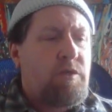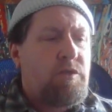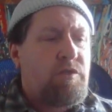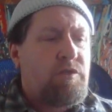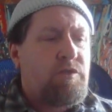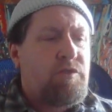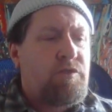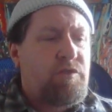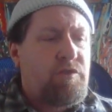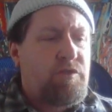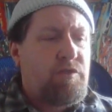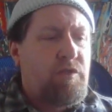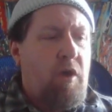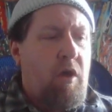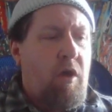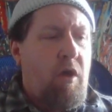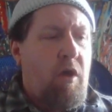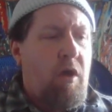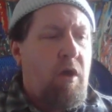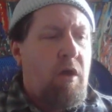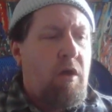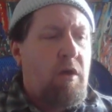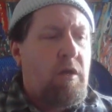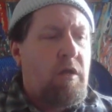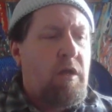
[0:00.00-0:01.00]

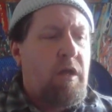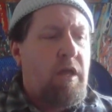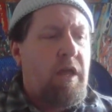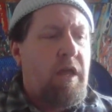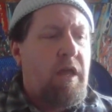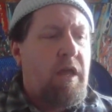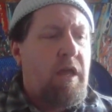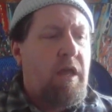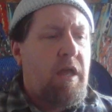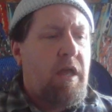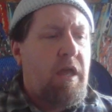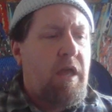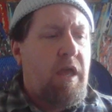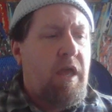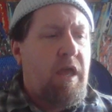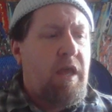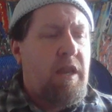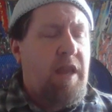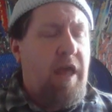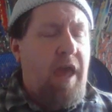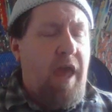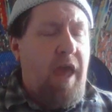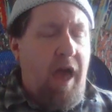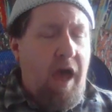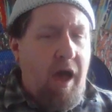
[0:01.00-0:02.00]
Song
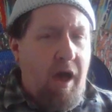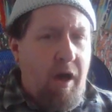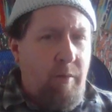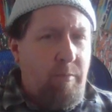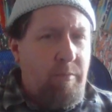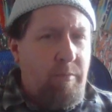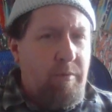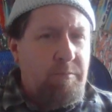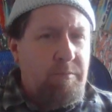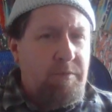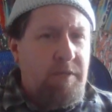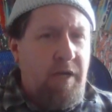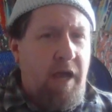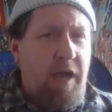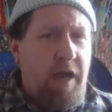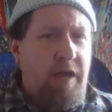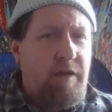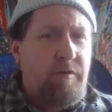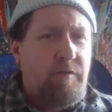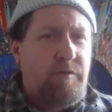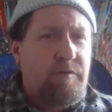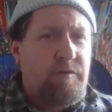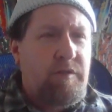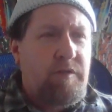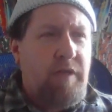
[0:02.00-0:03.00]
and album
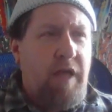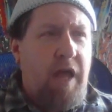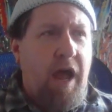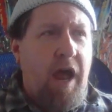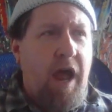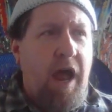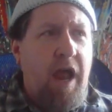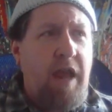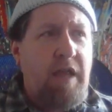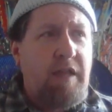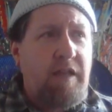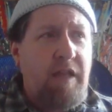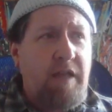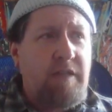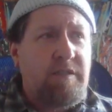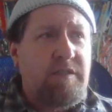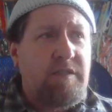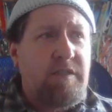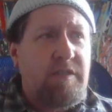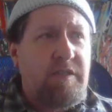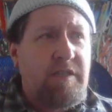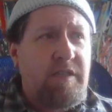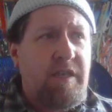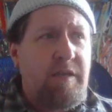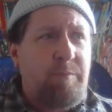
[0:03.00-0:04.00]
titles. I like
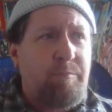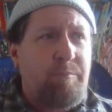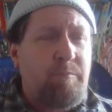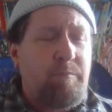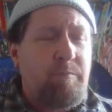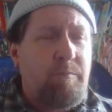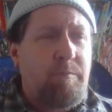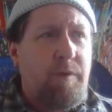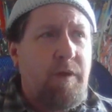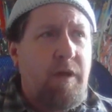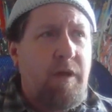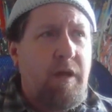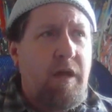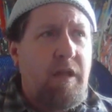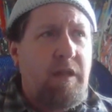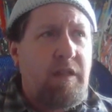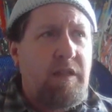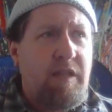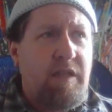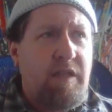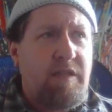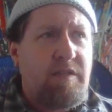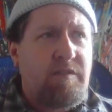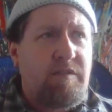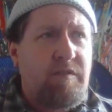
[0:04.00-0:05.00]
to keep a
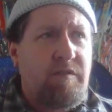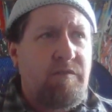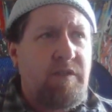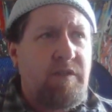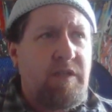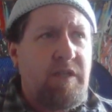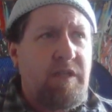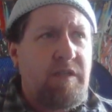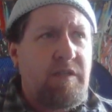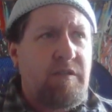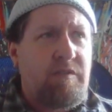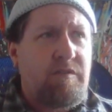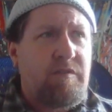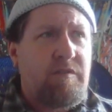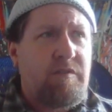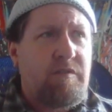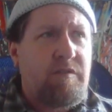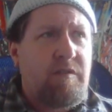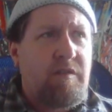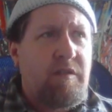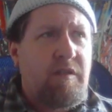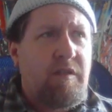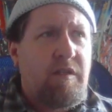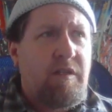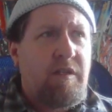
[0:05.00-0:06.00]
list of
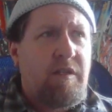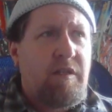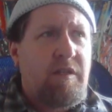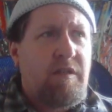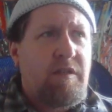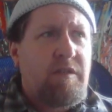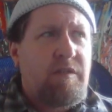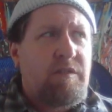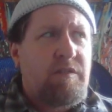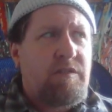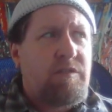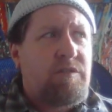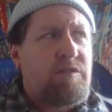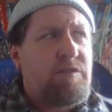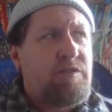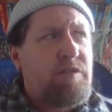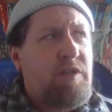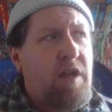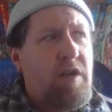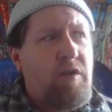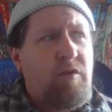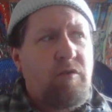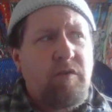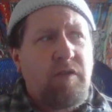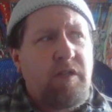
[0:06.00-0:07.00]
these
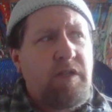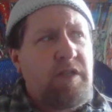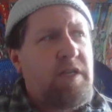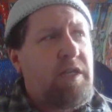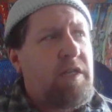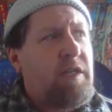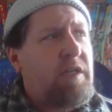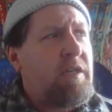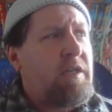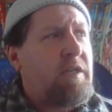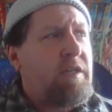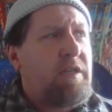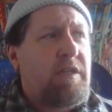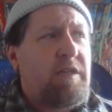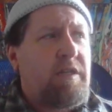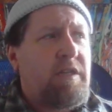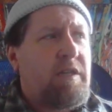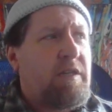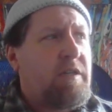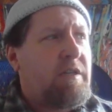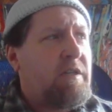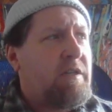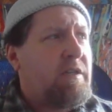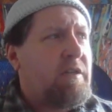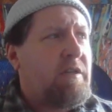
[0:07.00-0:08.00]
generally
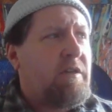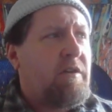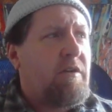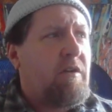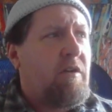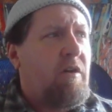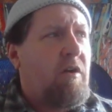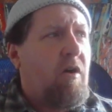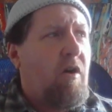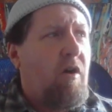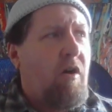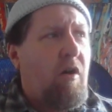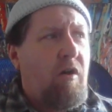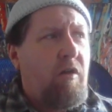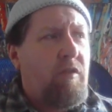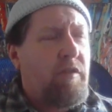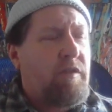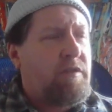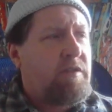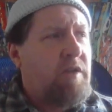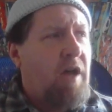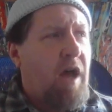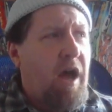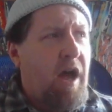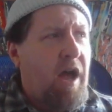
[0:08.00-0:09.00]
all
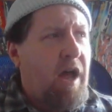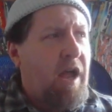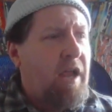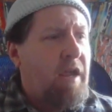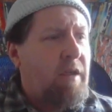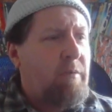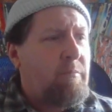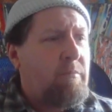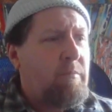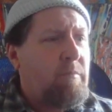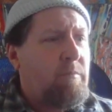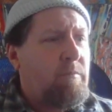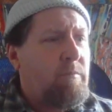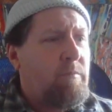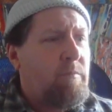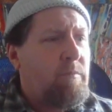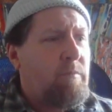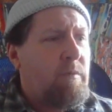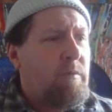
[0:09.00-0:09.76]
the time.